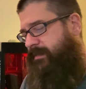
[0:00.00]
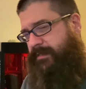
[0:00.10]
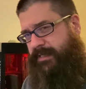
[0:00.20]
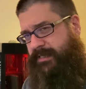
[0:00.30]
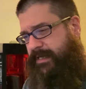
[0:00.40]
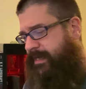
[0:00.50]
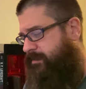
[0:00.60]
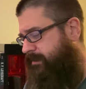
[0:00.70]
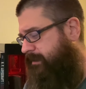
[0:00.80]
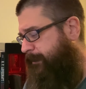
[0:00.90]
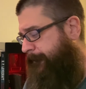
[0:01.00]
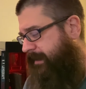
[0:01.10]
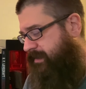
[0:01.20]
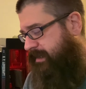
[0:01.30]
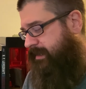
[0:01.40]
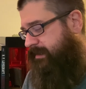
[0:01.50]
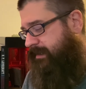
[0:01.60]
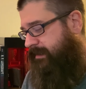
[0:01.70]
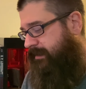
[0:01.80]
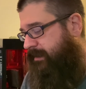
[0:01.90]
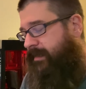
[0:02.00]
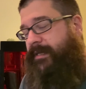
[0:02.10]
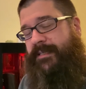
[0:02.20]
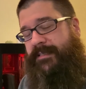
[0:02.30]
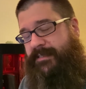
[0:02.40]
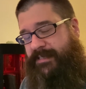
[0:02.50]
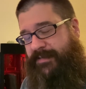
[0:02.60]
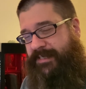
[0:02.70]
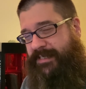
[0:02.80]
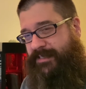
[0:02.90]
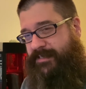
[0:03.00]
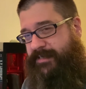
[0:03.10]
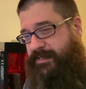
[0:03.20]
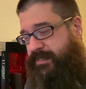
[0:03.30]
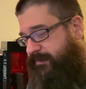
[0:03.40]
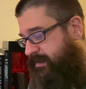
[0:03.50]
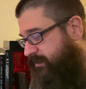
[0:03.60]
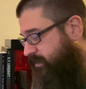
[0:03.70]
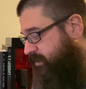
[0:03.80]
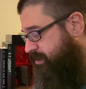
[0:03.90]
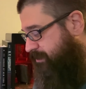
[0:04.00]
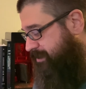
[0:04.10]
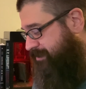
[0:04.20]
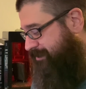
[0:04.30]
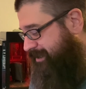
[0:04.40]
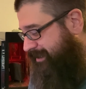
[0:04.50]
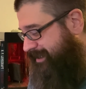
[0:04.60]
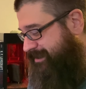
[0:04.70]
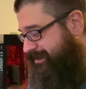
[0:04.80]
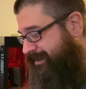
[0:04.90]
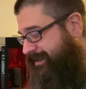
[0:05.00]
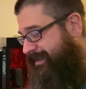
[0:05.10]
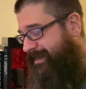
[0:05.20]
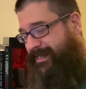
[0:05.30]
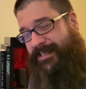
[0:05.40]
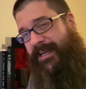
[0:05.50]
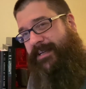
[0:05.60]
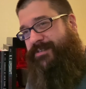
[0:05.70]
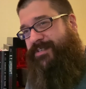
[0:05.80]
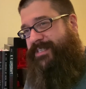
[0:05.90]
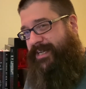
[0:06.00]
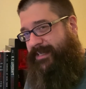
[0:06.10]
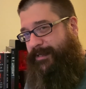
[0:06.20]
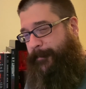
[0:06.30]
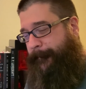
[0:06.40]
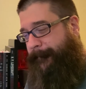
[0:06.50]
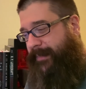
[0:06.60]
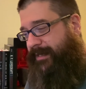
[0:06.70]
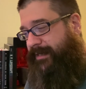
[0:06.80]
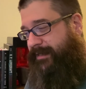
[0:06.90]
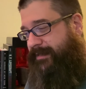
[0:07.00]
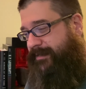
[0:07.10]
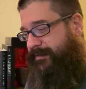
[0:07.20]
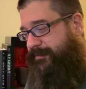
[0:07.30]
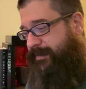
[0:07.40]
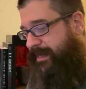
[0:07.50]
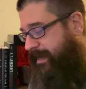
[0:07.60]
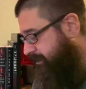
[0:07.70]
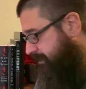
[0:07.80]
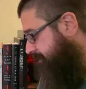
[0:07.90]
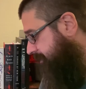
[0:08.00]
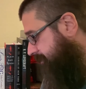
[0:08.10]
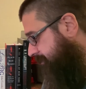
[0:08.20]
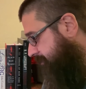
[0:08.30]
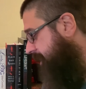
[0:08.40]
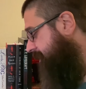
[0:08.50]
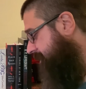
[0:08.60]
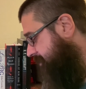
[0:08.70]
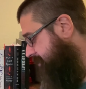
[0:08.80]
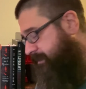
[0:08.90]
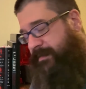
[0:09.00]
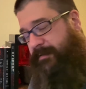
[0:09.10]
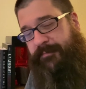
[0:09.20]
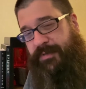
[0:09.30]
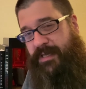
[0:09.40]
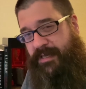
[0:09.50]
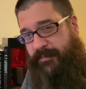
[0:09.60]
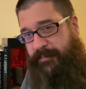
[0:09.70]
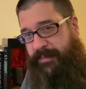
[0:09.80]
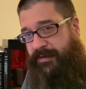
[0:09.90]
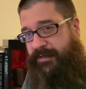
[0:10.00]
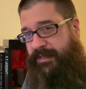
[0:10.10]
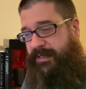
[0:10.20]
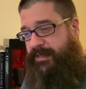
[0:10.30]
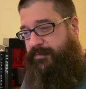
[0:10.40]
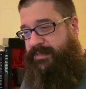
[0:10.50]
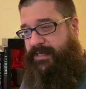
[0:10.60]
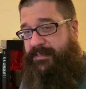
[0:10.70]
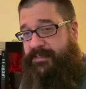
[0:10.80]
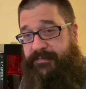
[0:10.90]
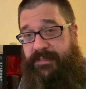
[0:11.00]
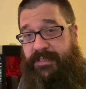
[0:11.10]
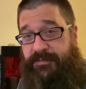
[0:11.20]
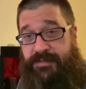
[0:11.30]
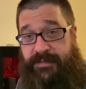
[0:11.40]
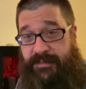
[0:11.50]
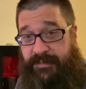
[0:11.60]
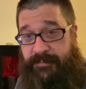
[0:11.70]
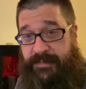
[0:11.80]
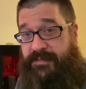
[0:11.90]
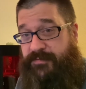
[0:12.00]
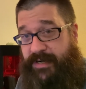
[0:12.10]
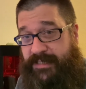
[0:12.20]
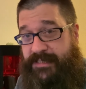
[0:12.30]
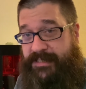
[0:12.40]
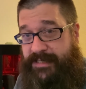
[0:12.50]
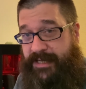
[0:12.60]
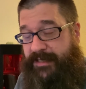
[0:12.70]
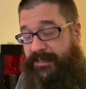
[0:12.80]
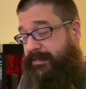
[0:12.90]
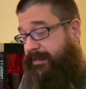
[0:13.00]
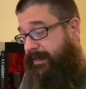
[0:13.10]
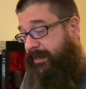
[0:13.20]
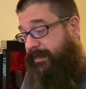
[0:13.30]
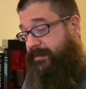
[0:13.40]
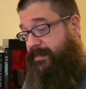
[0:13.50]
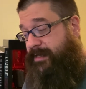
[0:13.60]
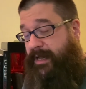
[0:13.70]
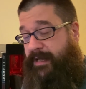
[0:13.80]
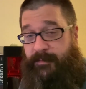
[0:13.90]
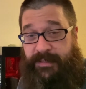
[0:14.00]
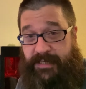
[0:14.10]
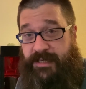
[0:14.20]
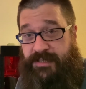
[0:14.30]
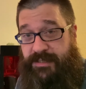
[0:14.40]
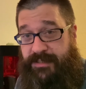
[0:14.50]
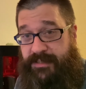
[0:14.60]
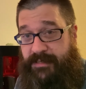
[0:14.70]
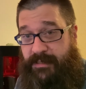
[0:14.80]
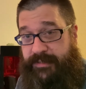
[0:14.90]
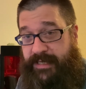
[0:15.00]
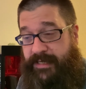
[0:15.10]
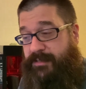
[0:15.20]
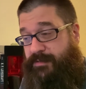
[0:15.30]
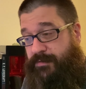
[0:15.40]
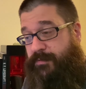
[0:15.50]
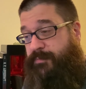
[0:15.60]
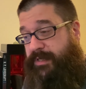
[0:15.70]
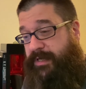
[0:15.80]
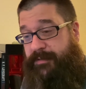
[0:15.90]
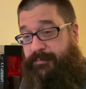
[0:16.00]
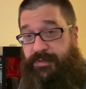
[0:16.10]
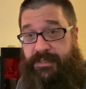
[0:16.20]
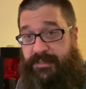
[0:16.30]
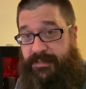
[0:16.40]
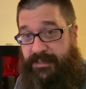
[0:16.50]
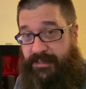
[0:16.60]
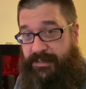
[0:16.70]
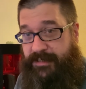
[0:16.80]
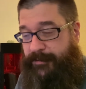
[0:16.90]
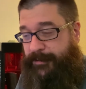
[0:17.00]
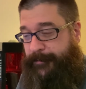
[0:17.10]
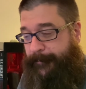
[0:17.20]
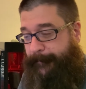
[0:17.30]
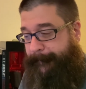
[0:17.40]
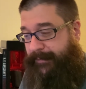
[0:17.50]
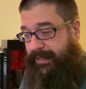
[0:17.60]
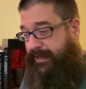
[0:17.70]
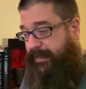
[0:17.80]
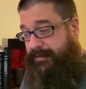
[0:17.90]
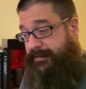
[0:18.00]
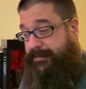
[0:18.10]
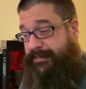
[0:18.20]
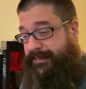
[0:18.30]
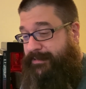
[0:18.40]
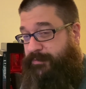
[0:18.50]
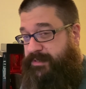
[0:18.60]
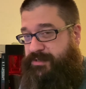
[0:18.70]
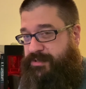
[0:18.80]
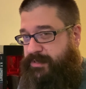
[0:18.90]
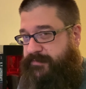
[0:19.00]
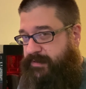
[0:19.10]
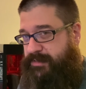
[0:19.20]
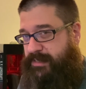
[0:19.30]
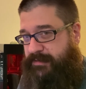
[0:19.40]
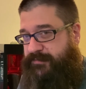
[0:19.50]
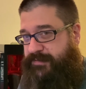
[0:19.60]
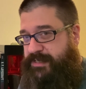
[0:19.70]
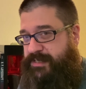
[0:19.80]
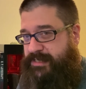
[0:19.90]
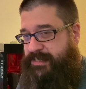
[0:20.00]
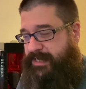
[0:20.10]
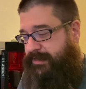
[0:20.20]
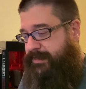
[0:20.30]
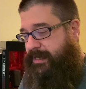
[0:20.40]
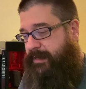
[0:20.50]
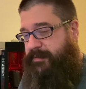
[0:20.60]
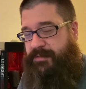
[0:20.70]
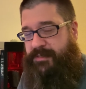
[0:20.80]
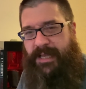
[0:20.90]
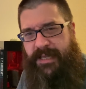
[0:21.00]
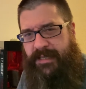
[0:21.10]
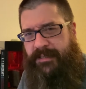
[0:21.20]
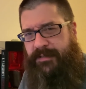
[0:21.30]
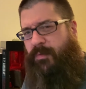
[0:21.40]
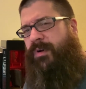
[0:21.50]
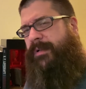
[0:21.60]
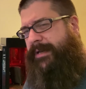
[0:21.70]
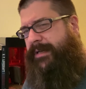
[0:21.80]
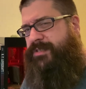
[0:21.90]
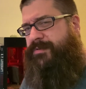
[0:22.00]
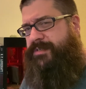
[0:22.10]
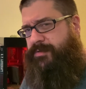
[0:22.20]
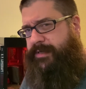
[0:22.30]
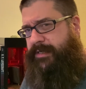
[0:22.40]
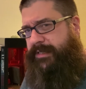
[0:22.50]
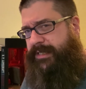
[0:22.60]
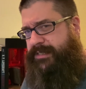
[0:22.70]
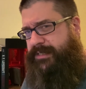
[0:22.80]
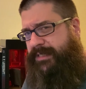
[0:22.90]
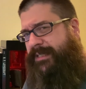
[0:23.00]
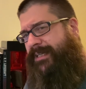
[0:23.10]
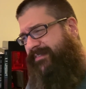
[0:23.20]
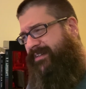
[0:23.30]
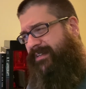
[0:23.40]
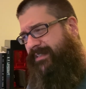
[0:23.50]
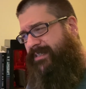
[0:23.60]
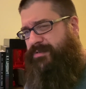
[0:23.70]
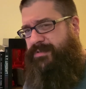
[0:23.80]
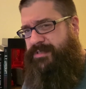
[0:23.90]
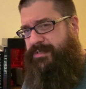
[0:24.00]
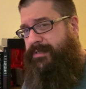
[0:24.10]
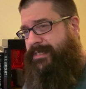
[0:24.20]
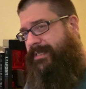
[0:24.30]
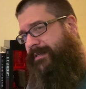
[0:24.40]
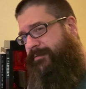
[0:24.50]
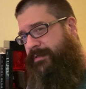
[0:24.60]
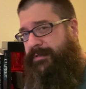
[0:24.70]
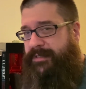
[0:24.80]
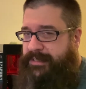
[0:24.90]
Did I say that correctly? I think I did. Stephen King's Night Shift, his first short story collection. As I understand it, what happened, the way this book came about was that Stephen King was in the midst of writing The Stand, and he had an obligation to Doubleday to put out a book a year, and he wasn't sure if he was going to finish The Stand in time, so I said, hey, what about a short story collection? I got all these short stories that I wrote.